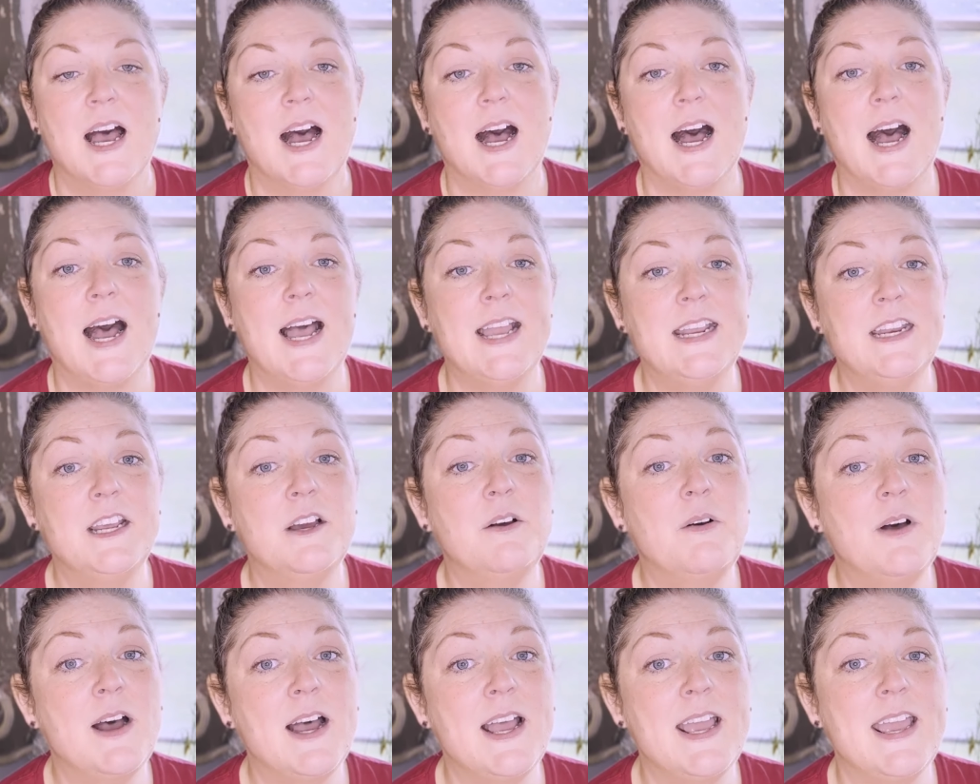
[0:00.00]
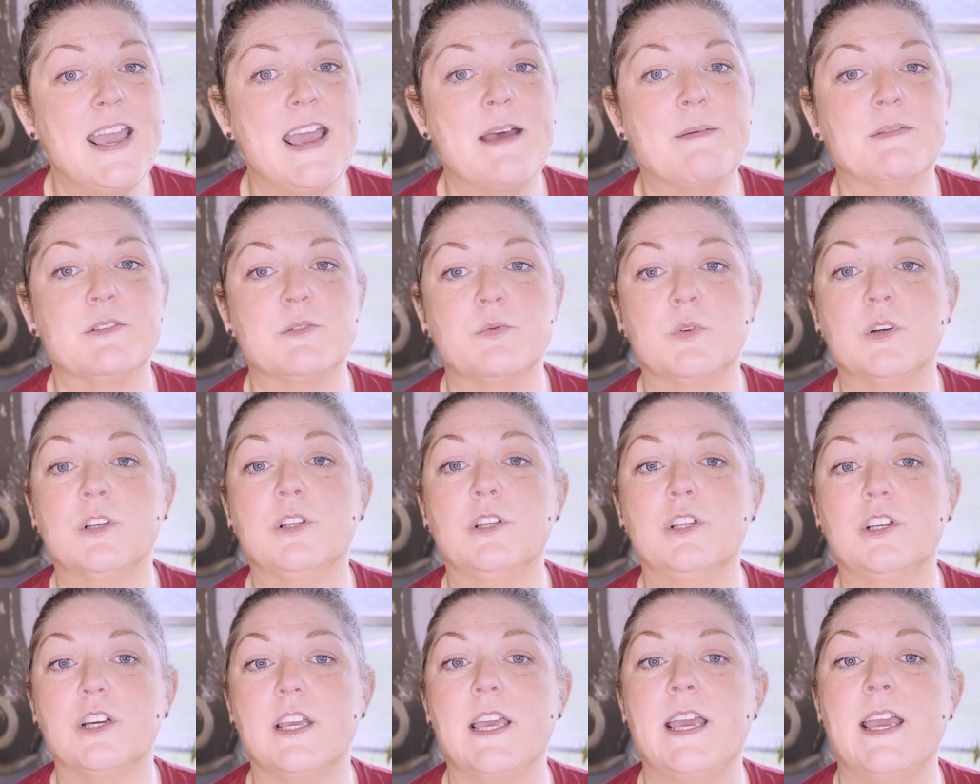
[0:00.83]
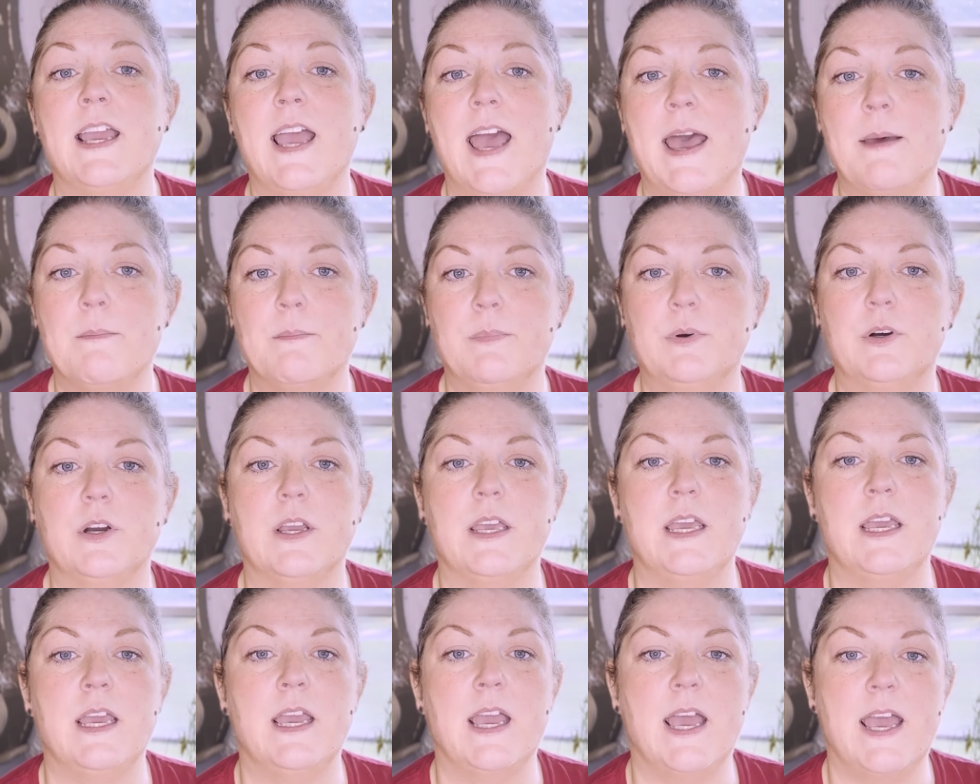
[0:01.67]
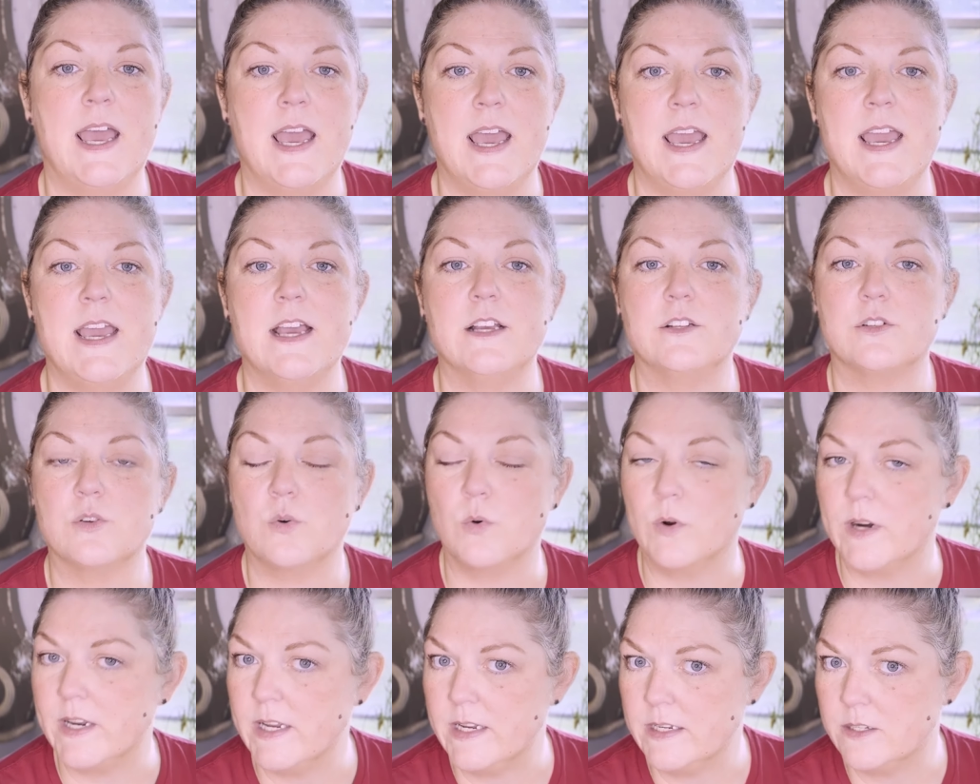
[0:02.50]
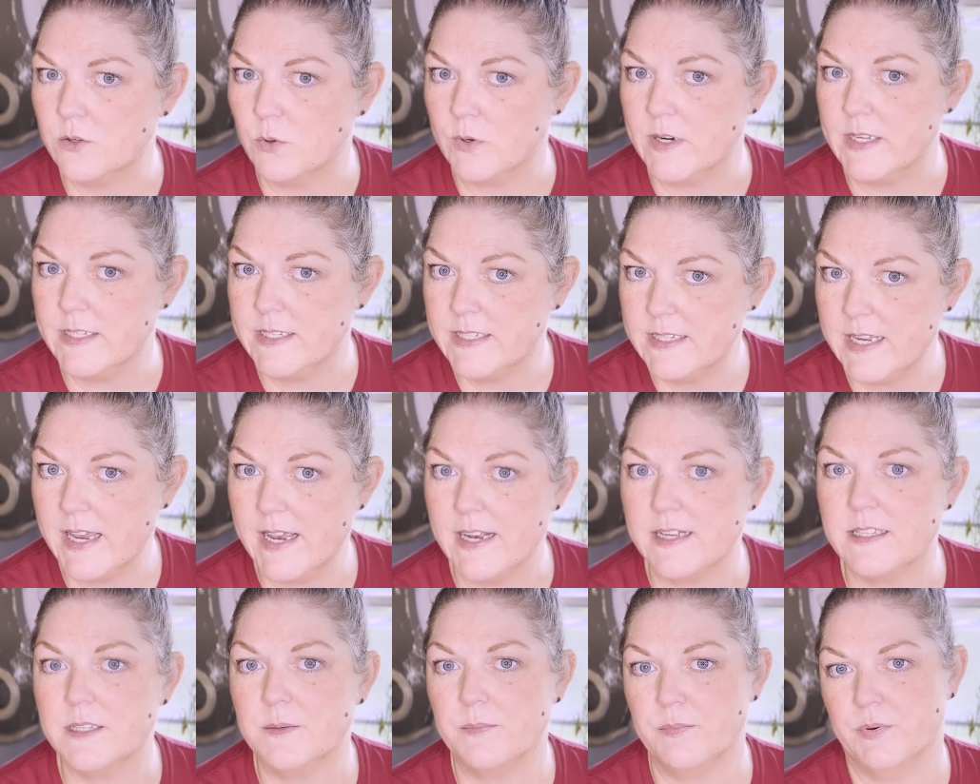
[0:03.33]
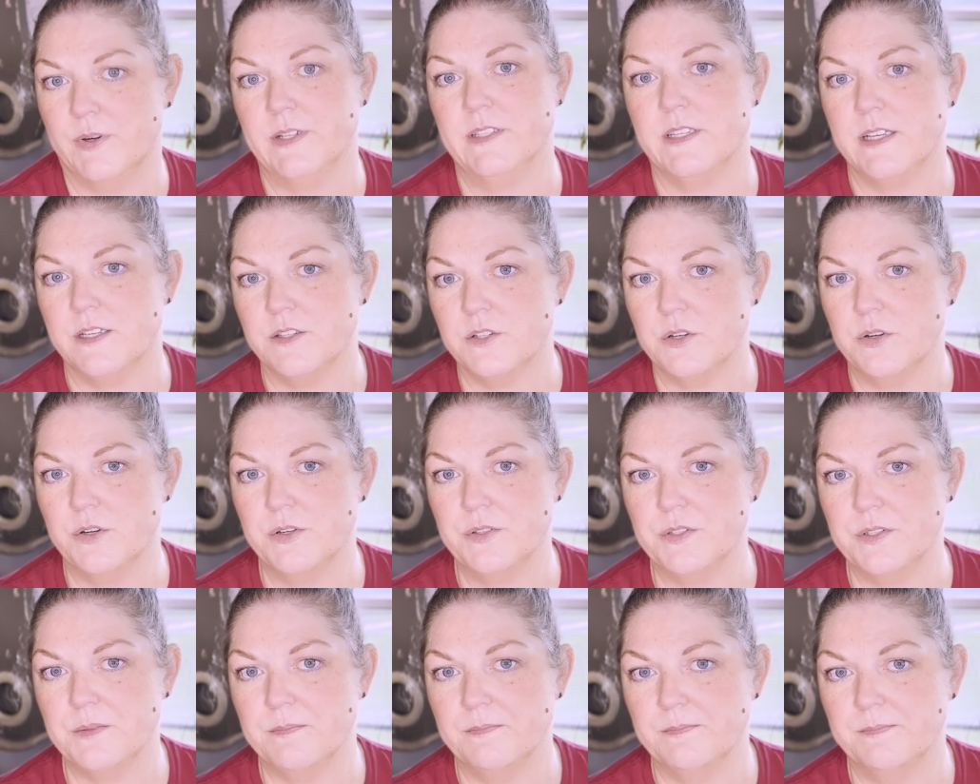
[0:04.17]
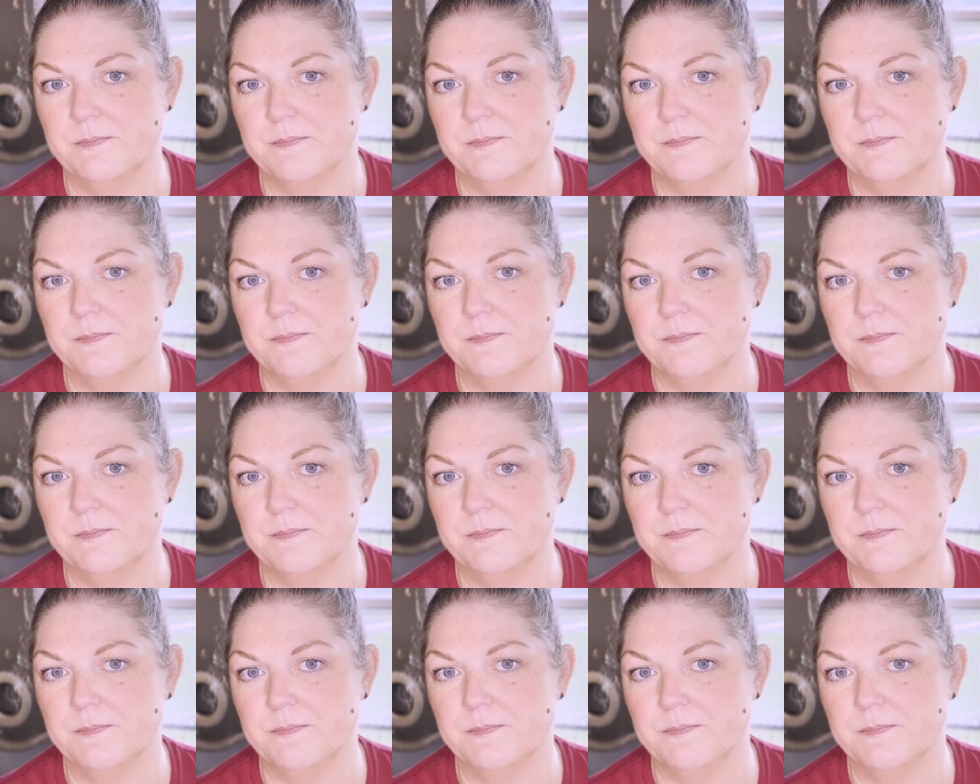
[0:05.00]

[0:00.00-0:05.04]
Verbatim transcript: I know I am, as we're looking at booking a twenty twenty-six Princess cruise.